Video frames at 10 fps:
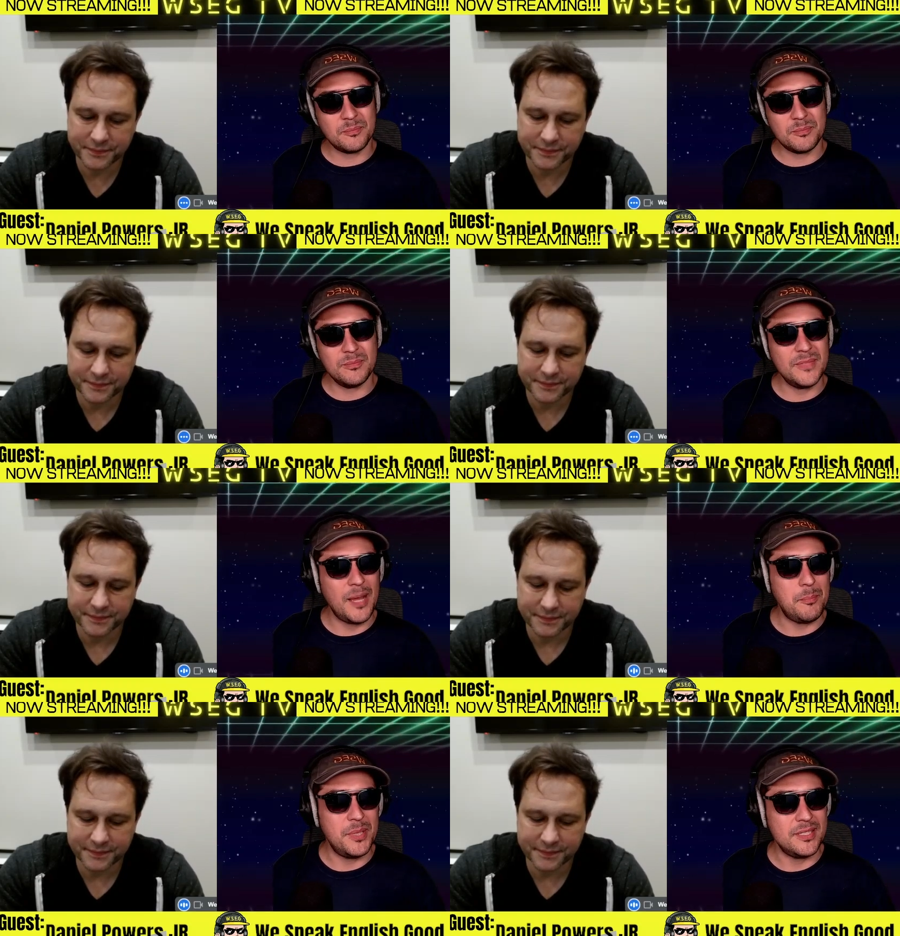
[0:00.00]

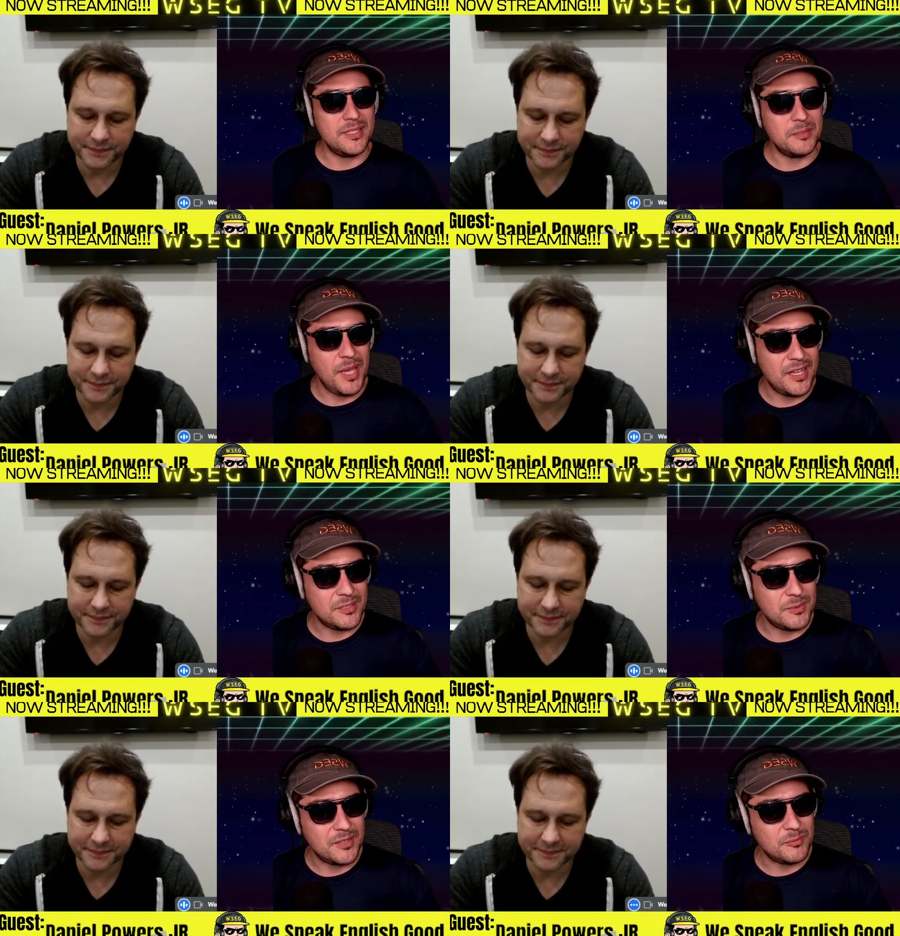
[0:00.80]
Speaker 1: not business
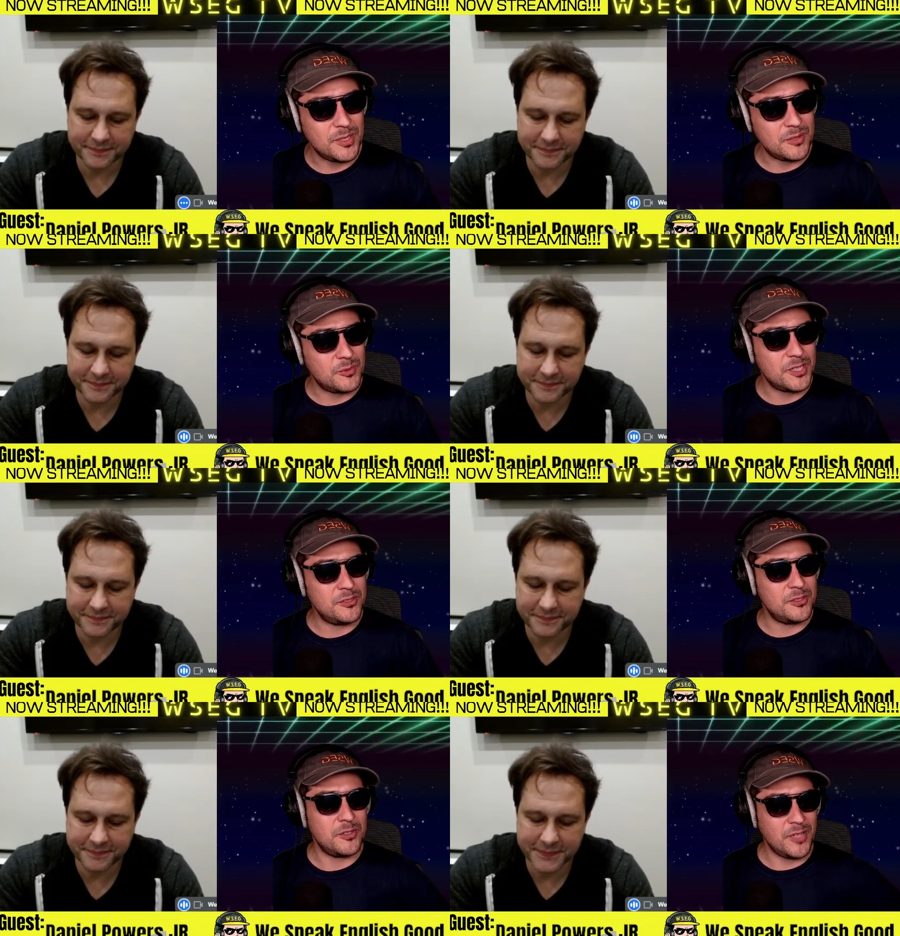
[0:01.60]
management. What what do you
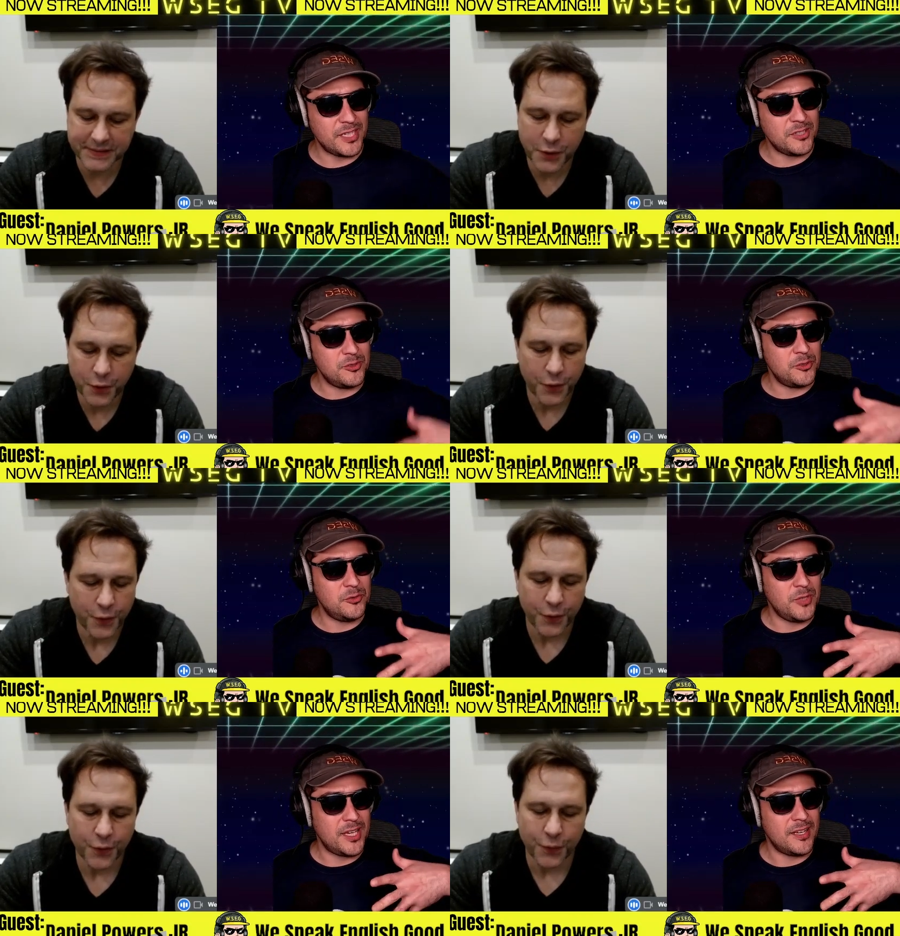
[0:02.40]
do? Like you do
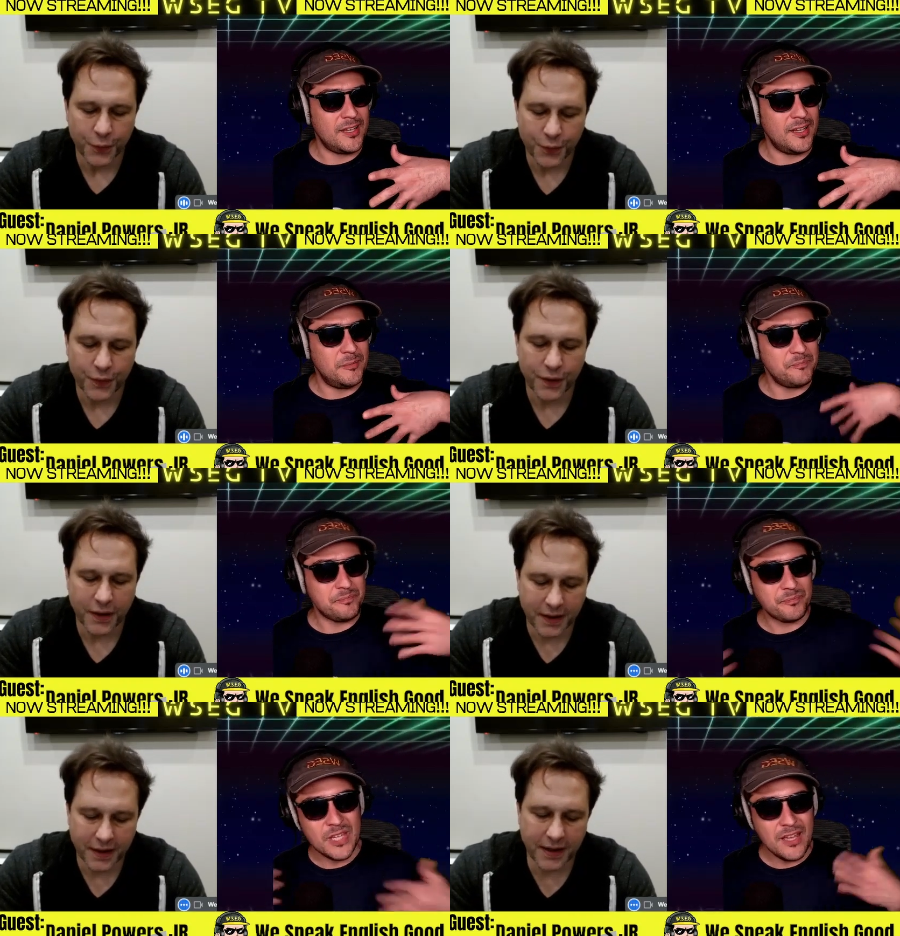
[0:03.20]
like um
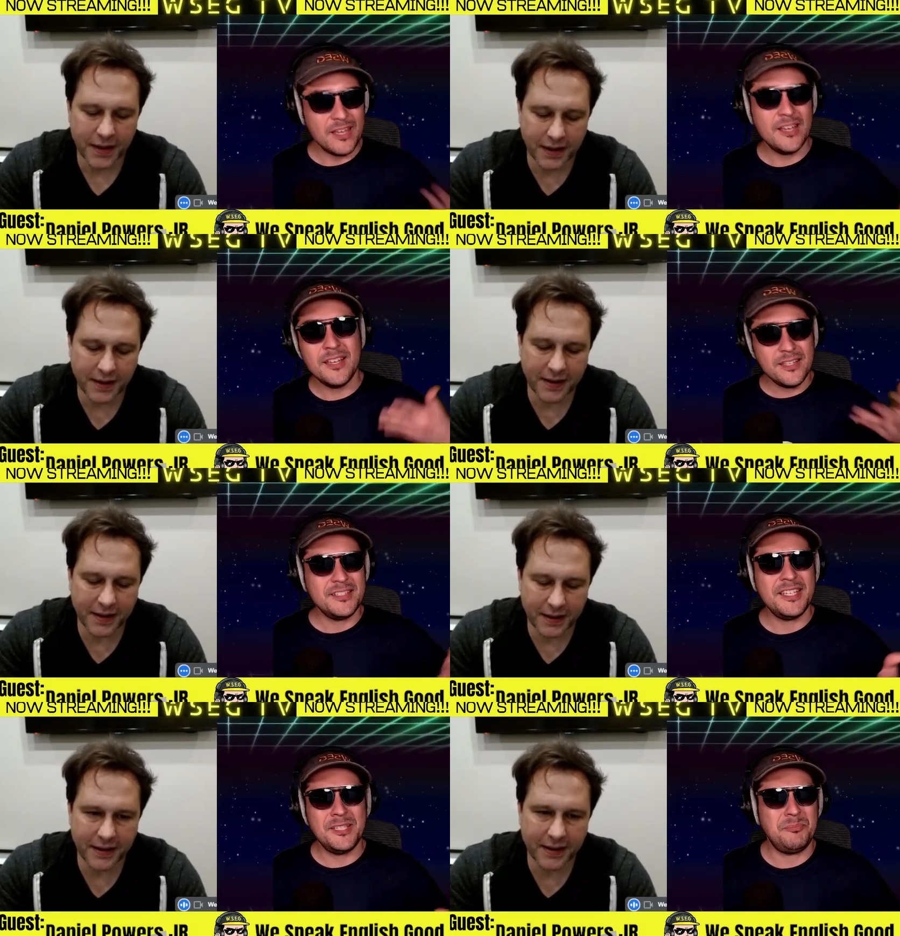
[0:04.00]

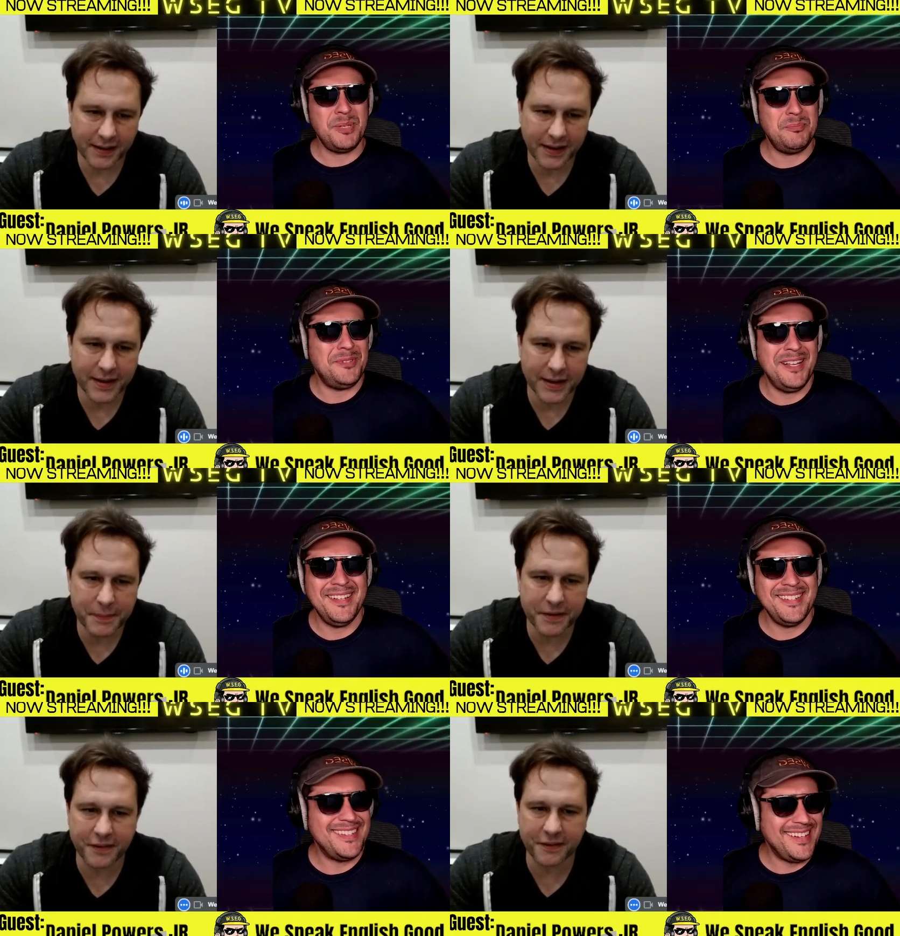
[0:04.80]
teach people
Speaker 2: Yeah, like
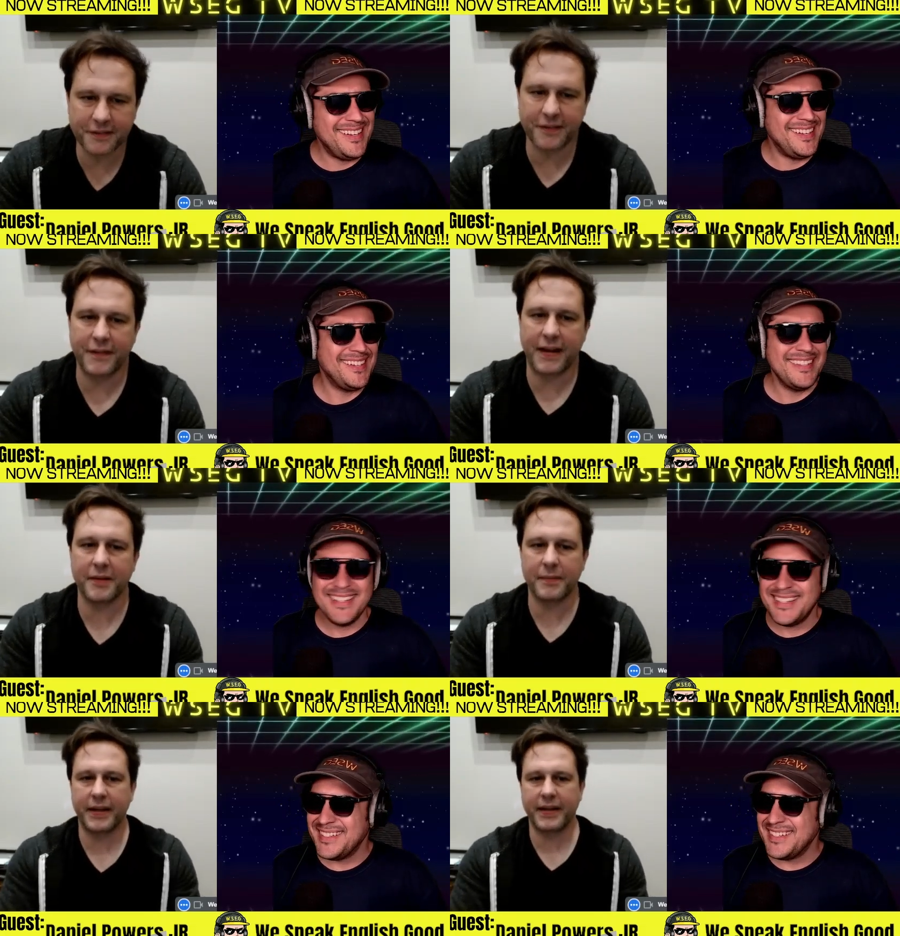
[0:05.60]
business
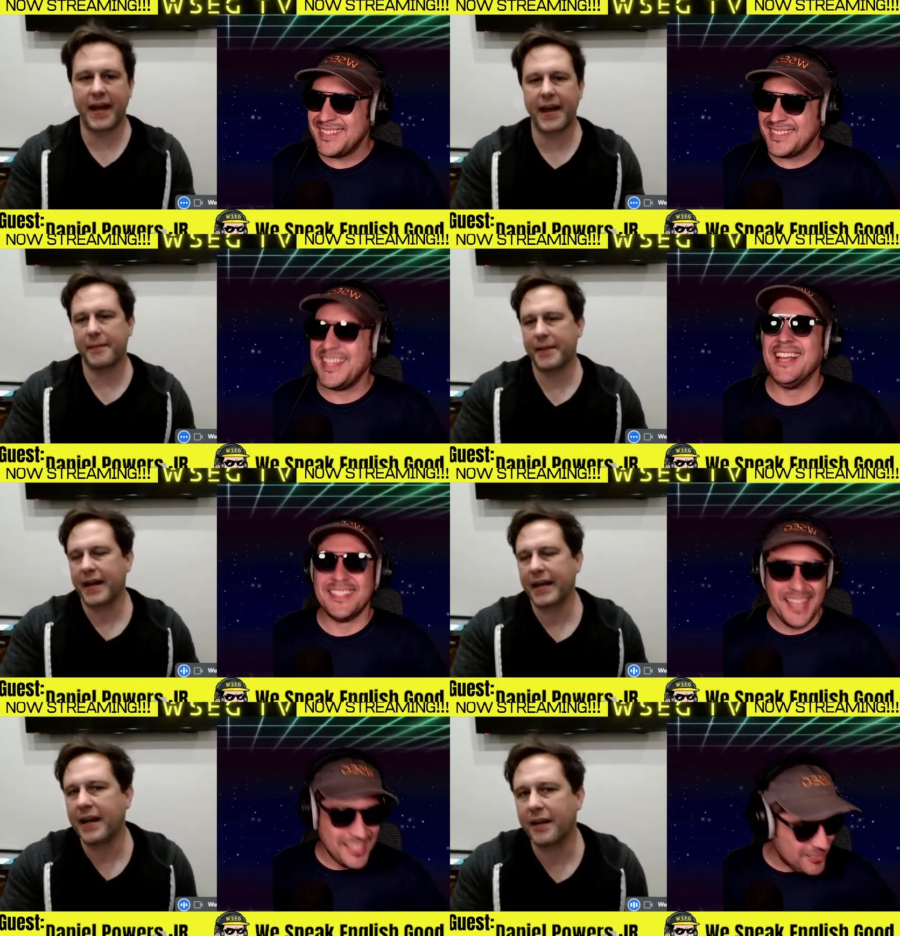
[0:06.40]
development. Yeah, yes, I mean
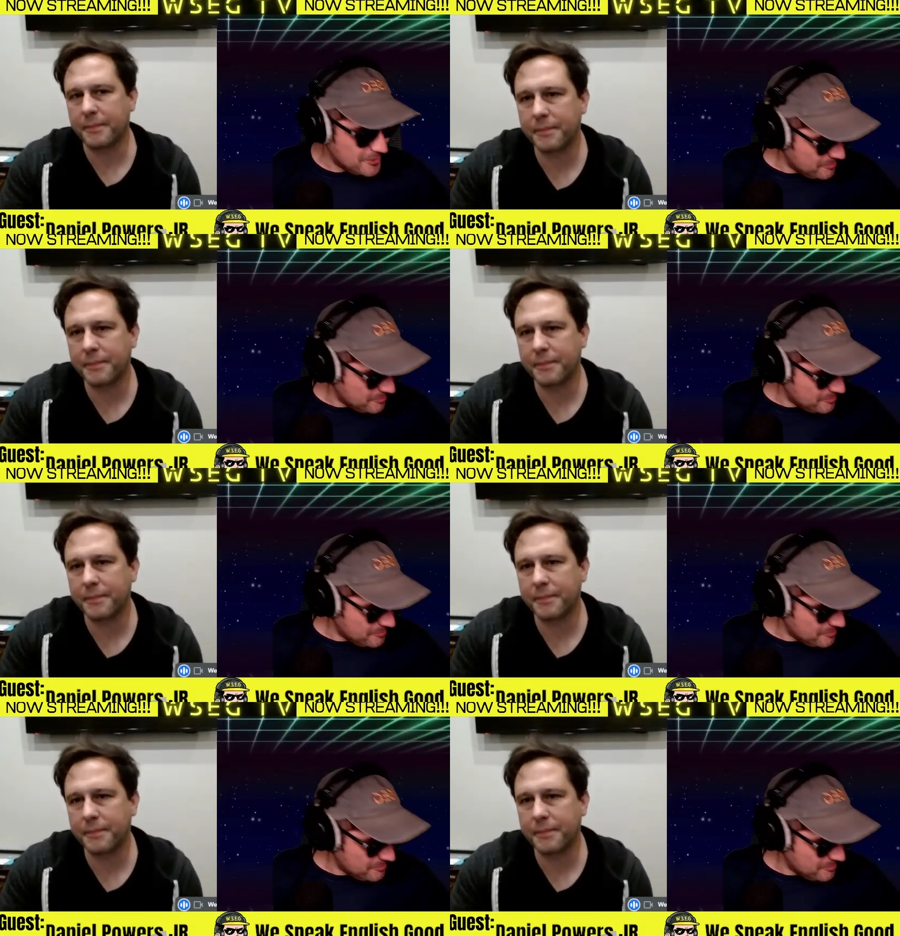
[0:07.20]
I can you. help